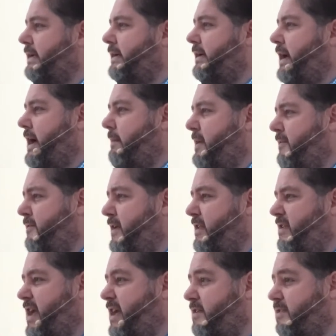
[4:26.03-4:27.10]
If it
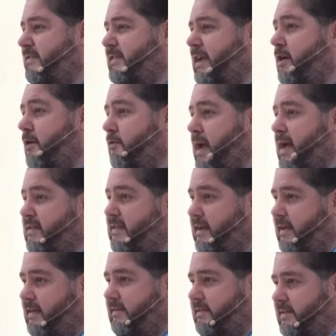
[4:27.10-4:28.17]
says, "Dear
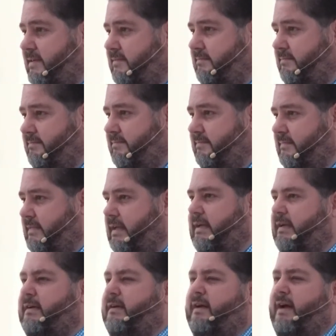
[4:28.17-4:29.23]
resident,"
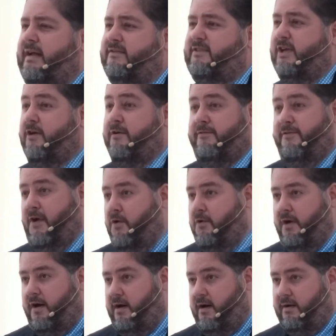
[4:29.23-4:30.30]
"Dear
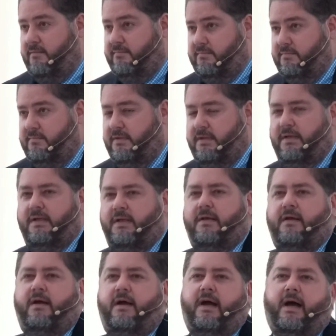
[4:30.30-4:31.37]
voter,"
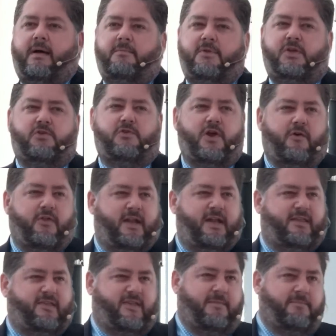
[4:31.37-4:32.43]
you know that
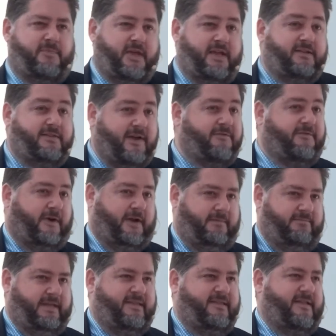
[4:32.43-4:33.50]
it's something different.
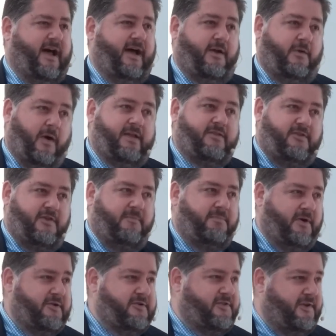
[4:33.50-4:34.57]
It's not quite so
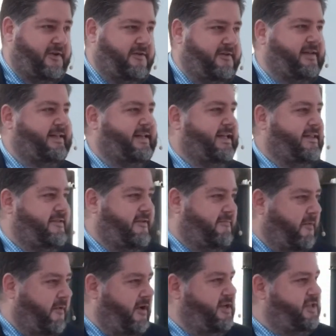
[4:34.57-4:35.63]
personal. It's of
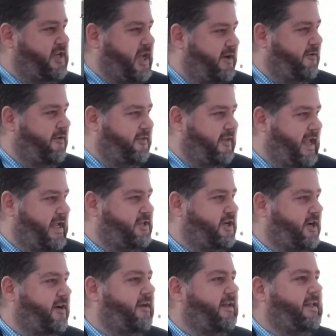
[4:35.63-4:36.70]
more a general
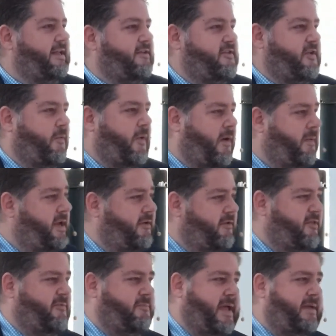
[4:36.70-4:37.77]
nature. So while we
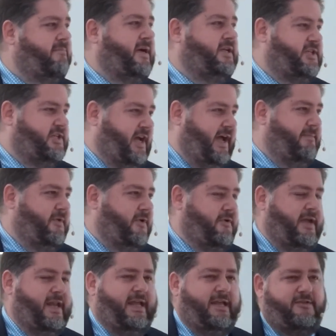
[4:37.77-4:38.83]
don't spend much time with
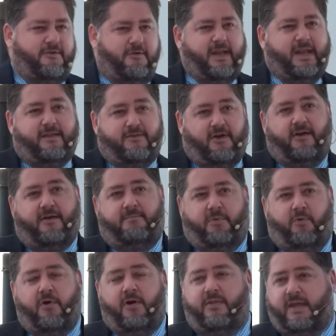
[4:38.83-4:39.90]
greetings, greetings are
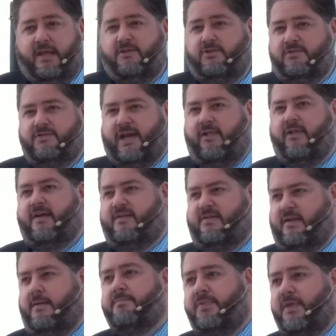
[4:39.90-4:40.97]
important. They do tell us
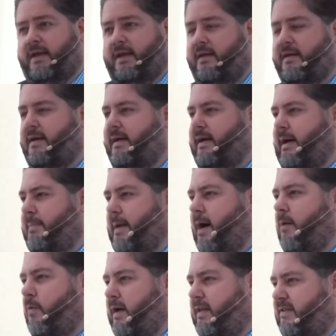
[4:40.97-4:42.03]
something
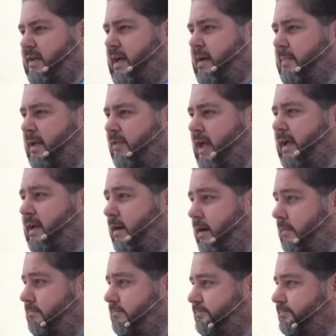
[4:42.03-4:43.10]
about what's coming
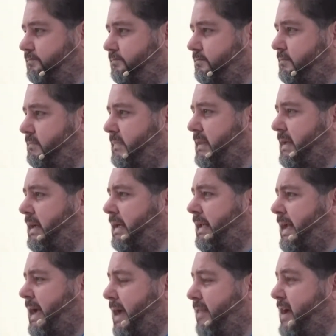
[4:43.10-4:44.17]
later.
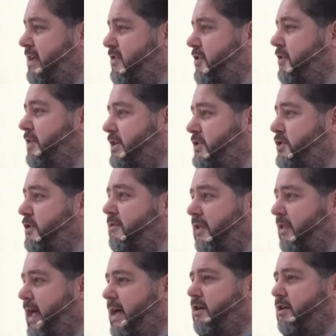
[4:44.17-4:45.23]
And that's certainly true of the
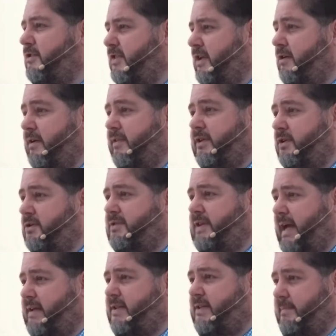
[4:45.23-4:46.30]
letters that are in the New
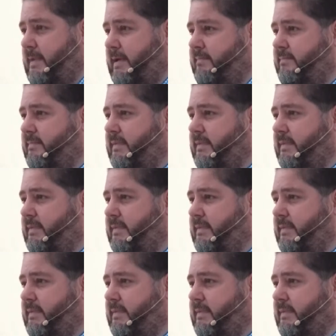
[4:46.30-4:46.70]
Testament.